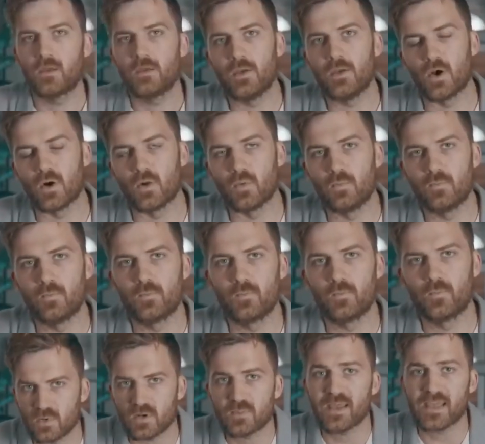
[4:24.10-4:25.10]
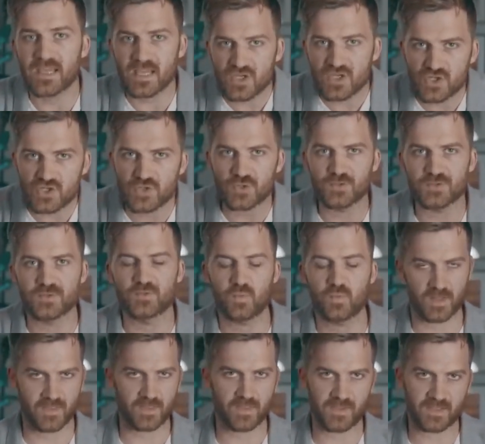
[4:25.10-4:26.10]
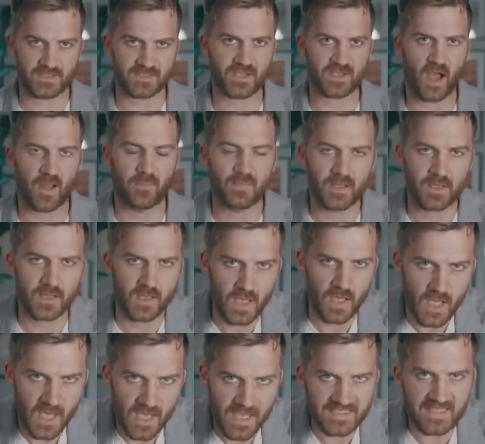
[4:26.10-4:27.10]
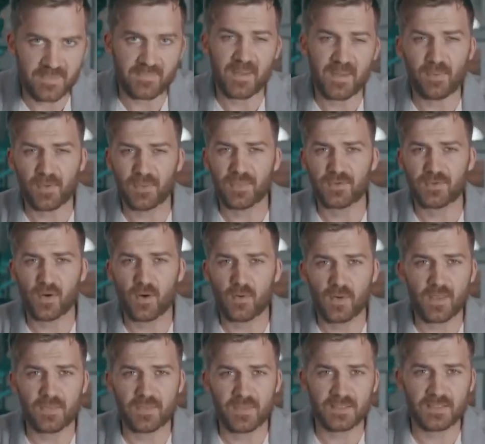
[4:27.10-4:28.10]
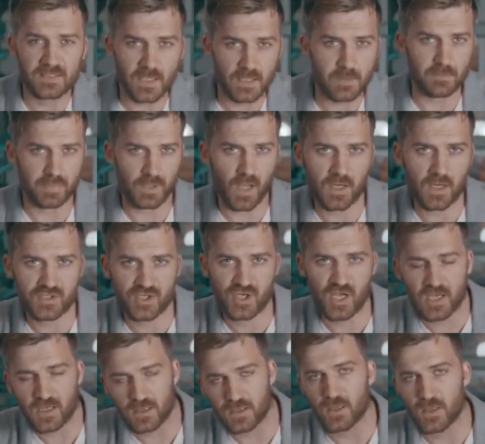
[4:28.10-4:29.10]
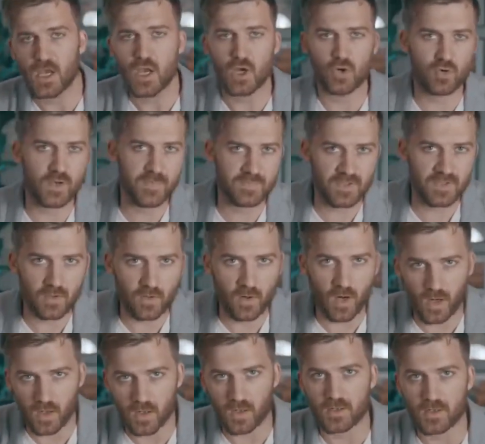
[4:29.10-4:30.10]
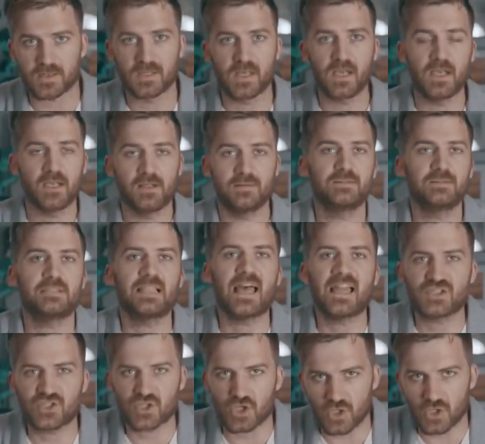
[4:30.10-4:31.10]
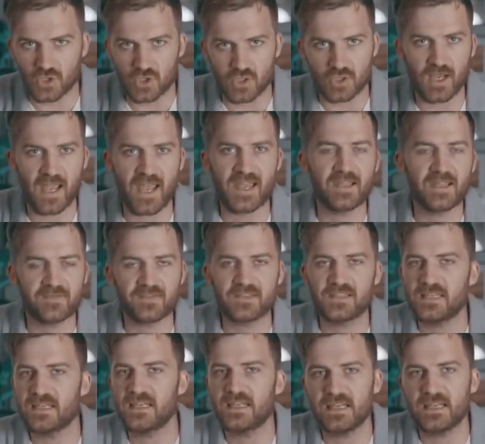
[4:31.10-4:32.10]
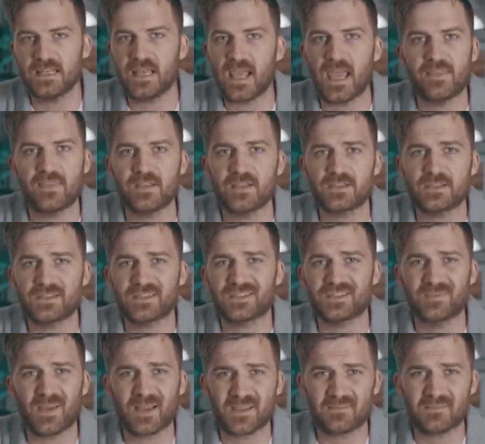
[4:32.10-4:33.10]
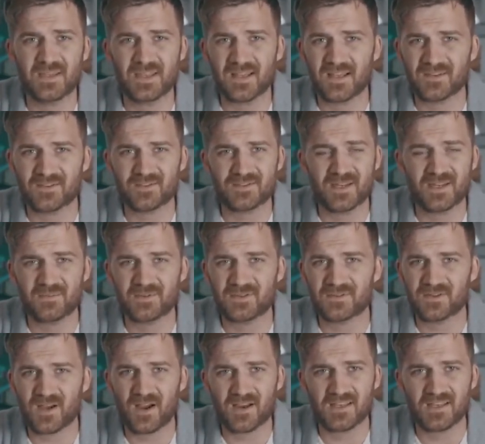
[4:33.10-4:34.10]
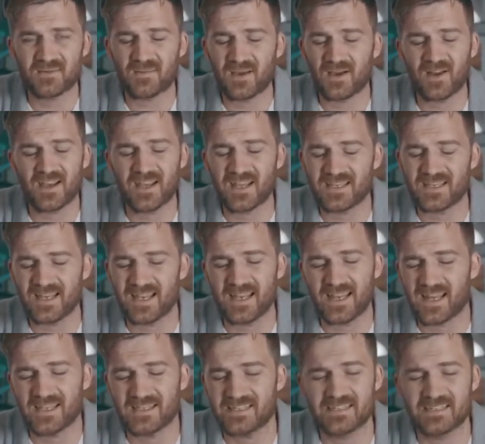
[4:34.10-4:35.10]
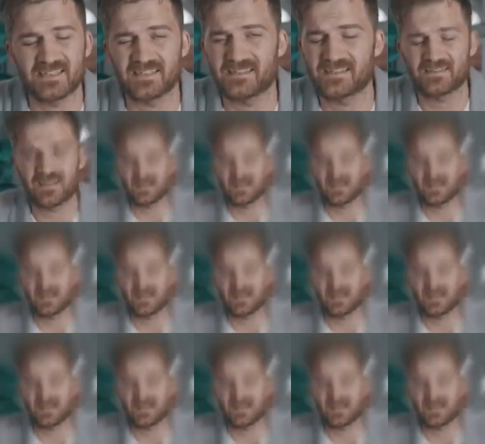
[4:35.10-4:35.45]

No. One of my issues with this topic is that people throw around things like blockchain, crypto art, ledger, NFT, and they just expect me to understand what they're talking about, and I, and I didn't.